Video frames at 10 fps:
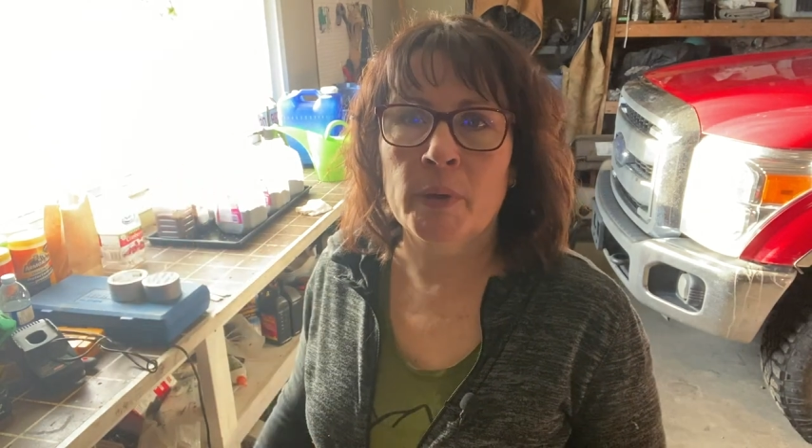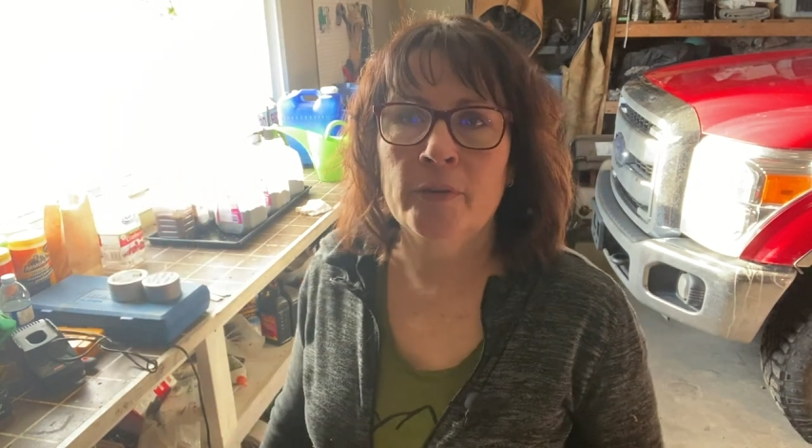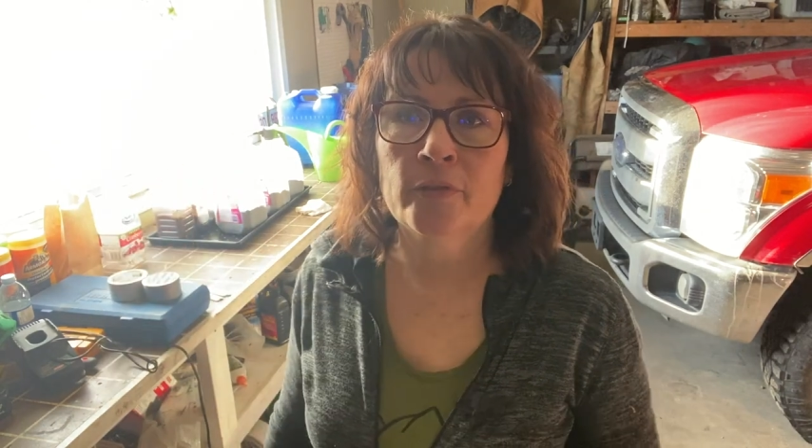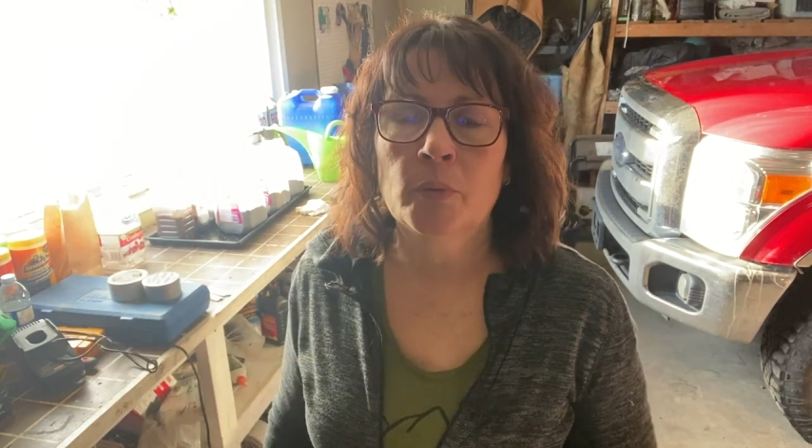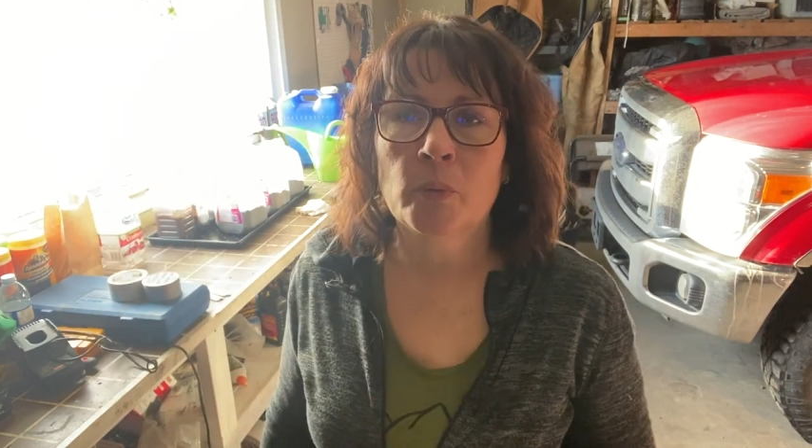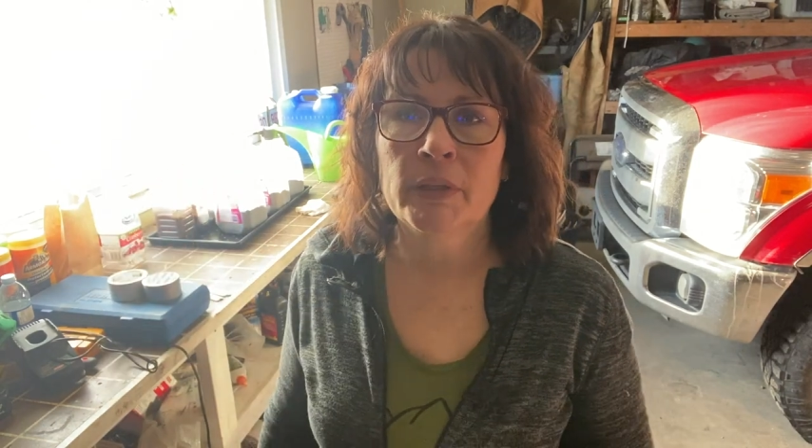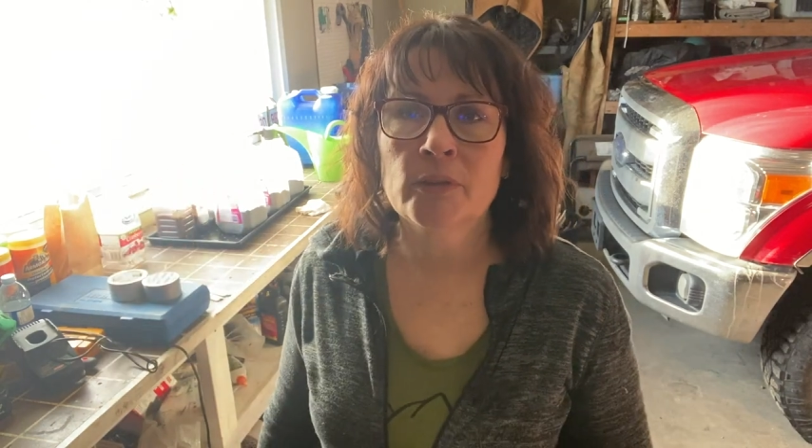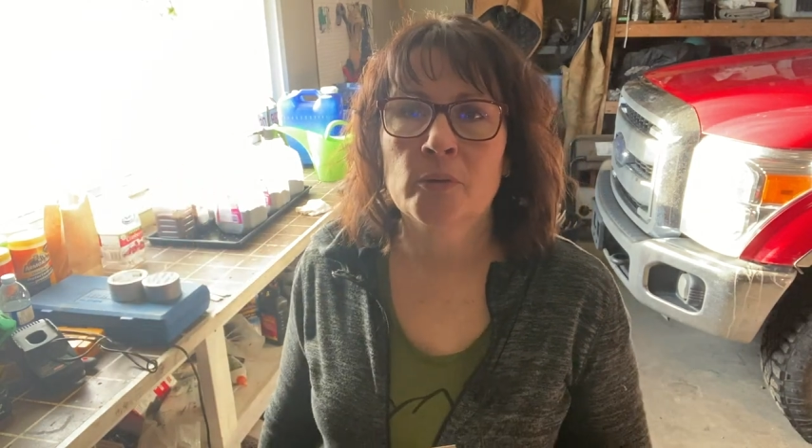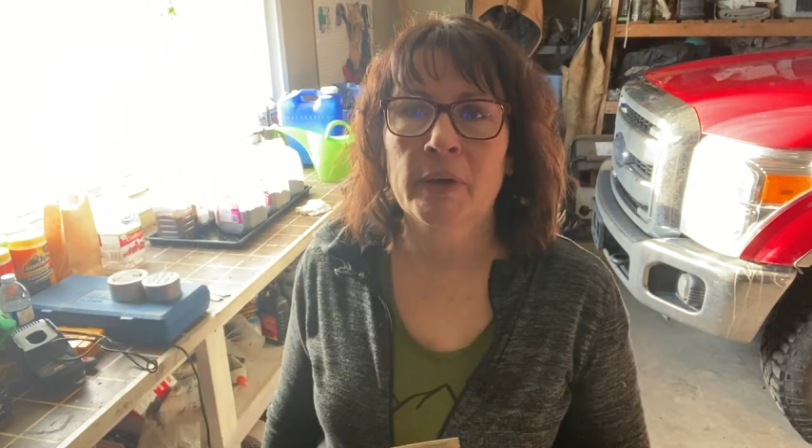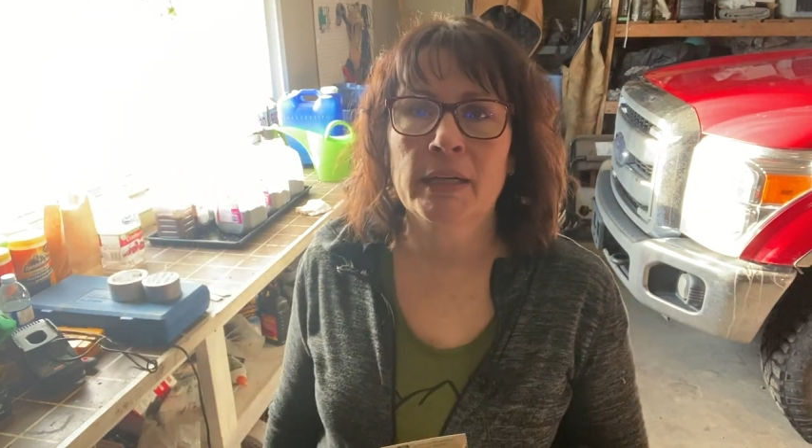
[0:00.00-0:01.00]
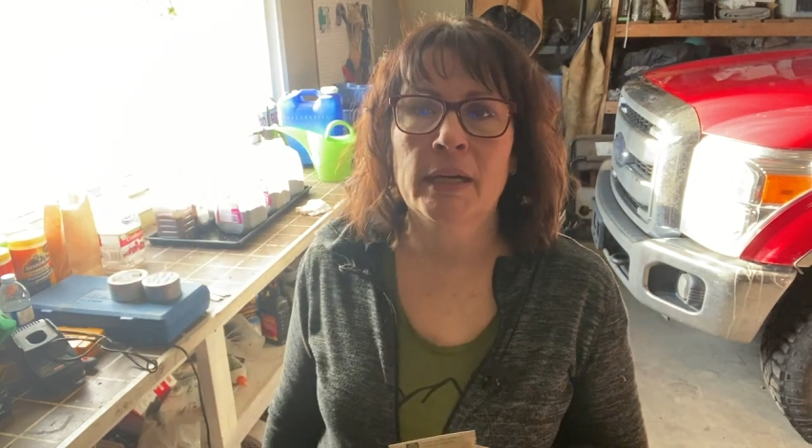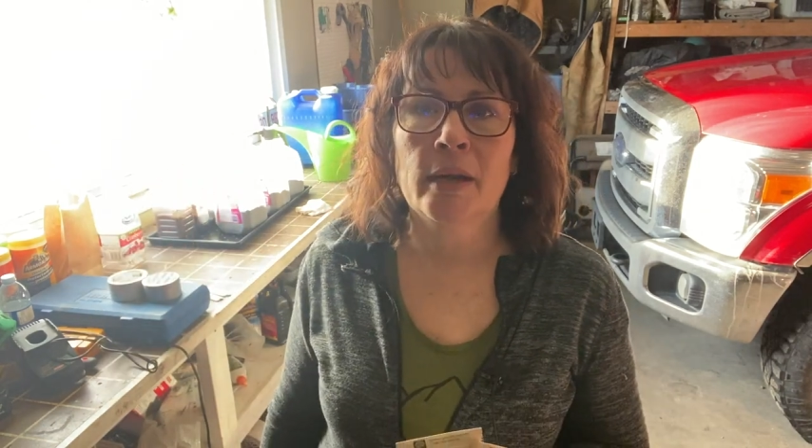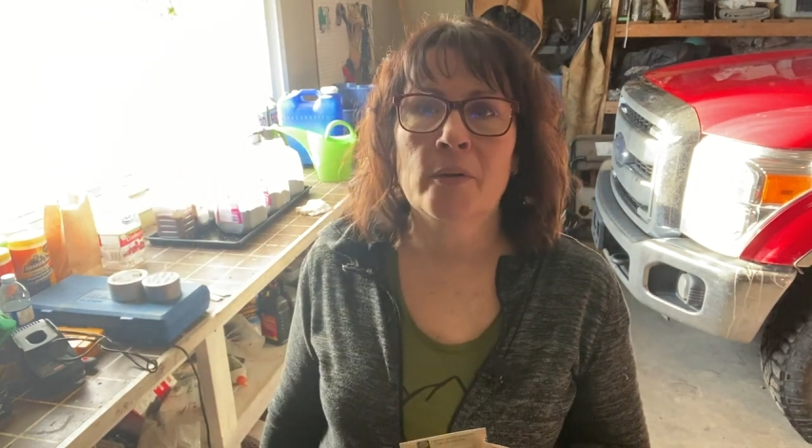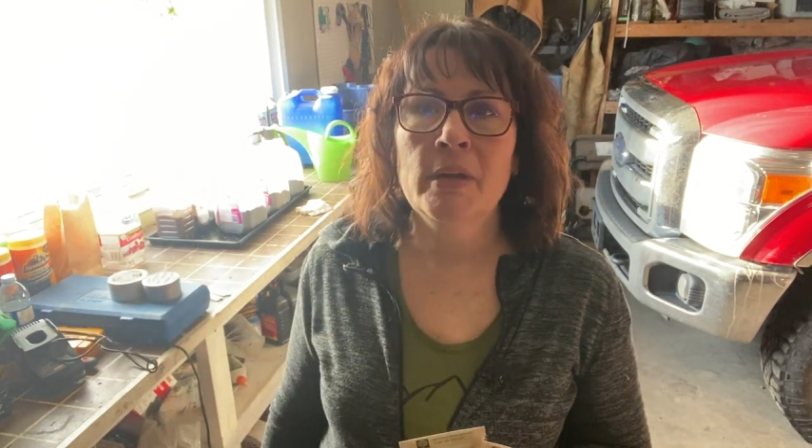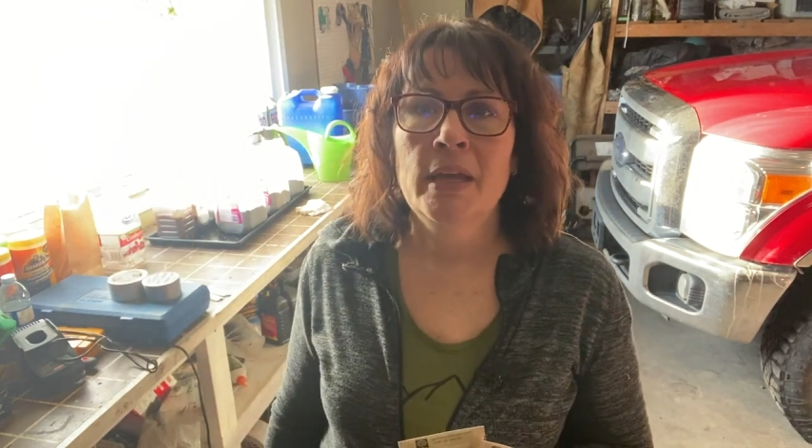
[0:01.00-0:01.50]
away from the window right
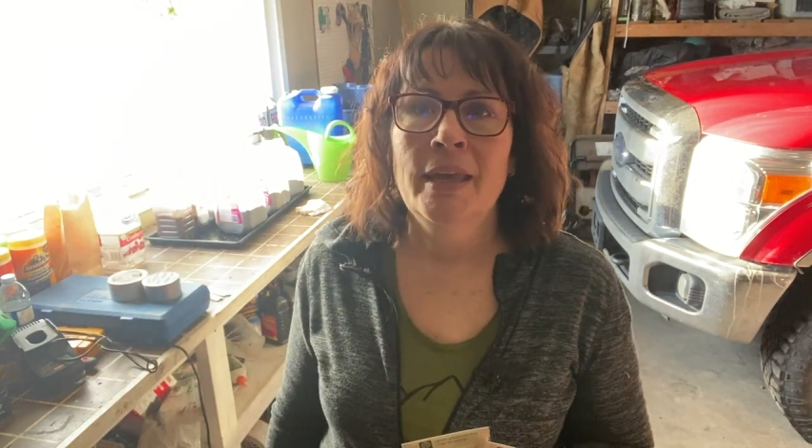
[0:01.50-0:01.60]
now.